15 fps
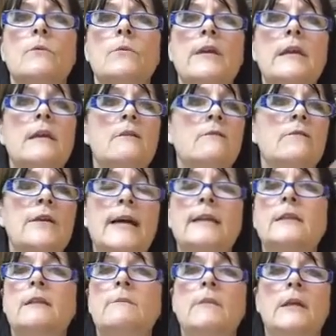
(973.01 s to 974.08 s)
We can
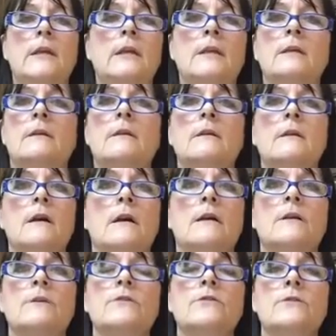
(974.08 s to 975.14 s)
find them in
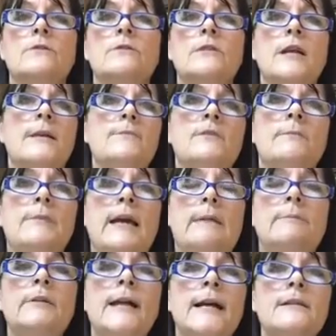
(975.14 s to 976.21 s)
certain types of
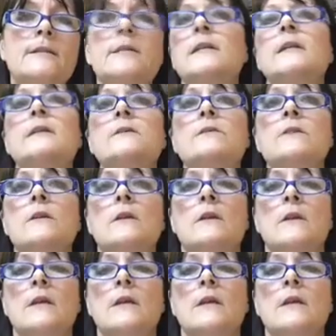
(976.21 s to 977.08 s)
bad plastics,